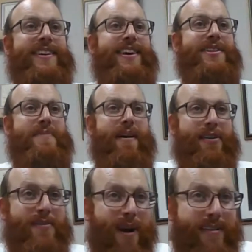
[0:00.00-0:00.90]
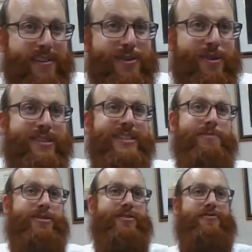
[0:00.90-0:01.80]
The modern day school system
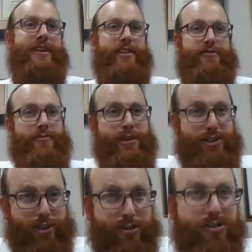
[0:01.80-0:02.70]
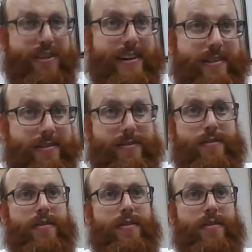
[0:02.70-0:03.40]
is just to feed information to your kids.